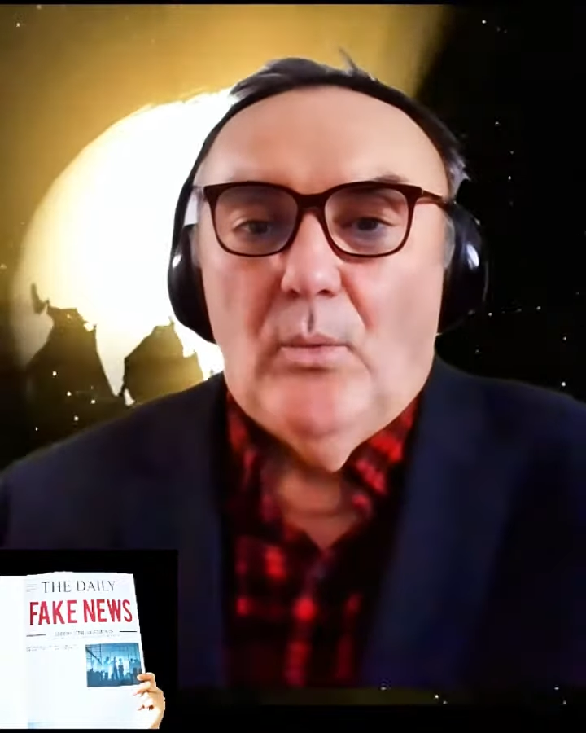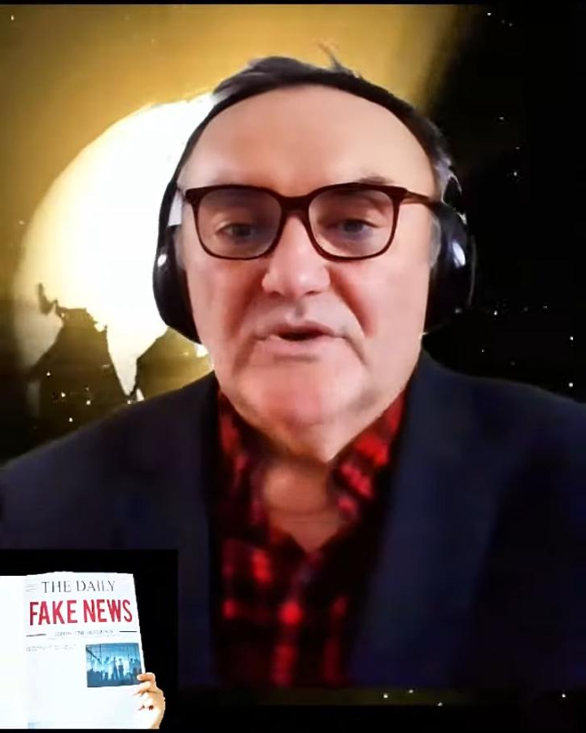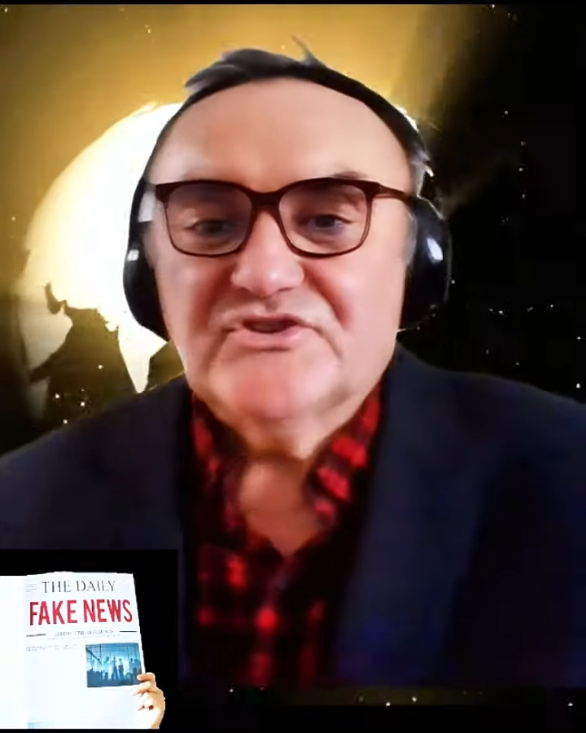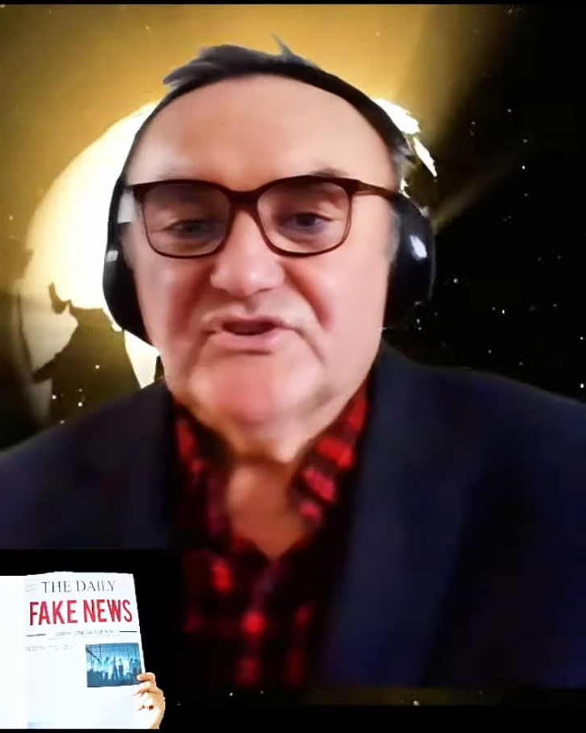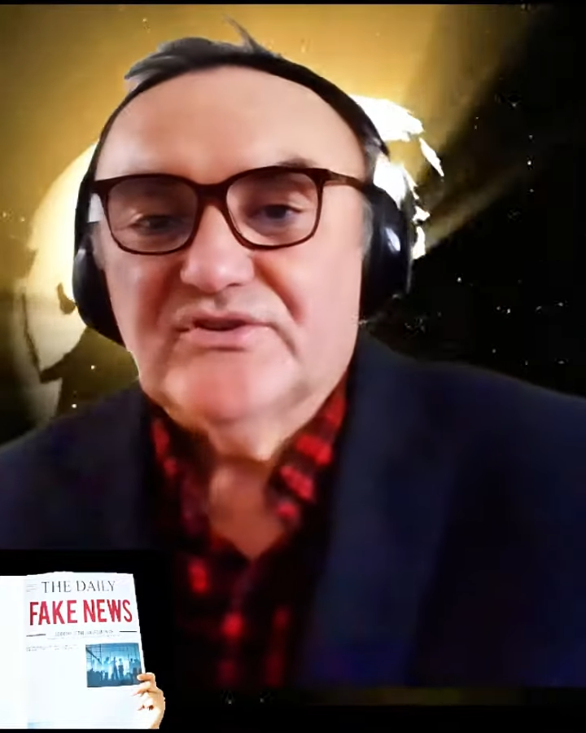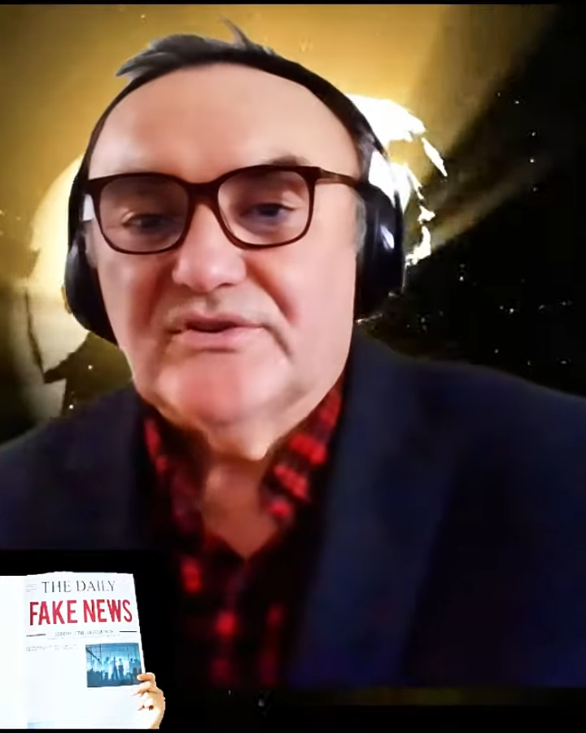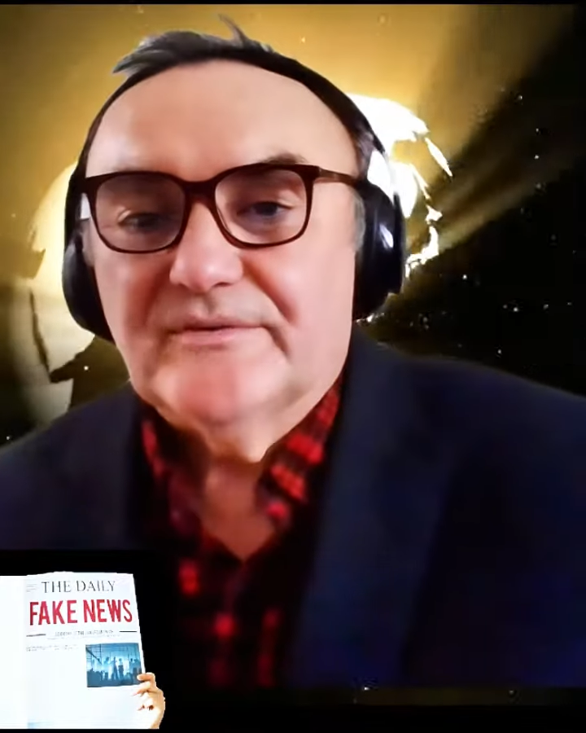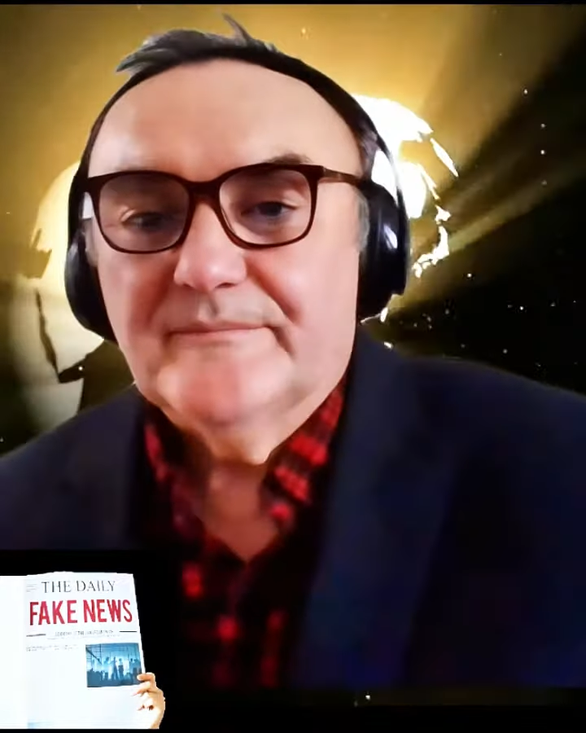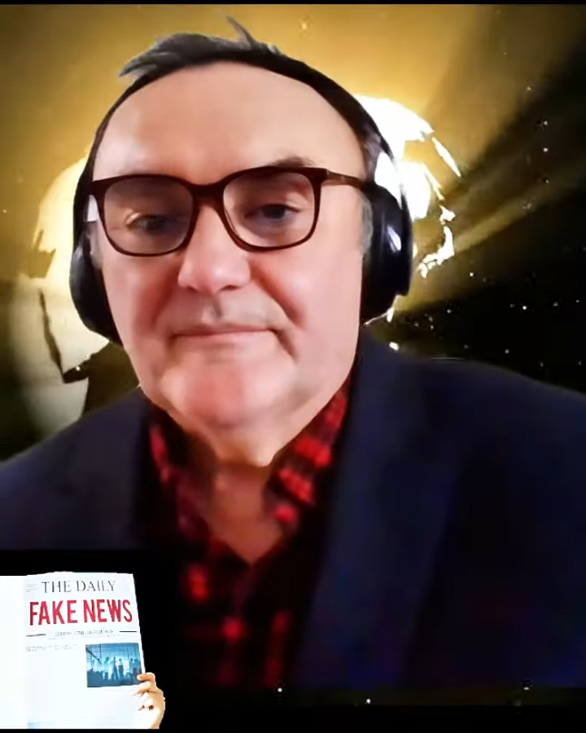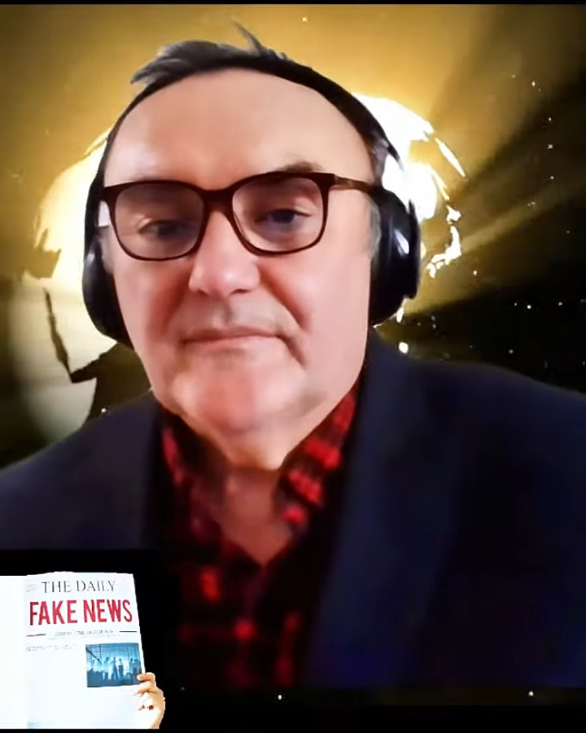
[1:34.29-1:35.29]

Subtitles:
Washington.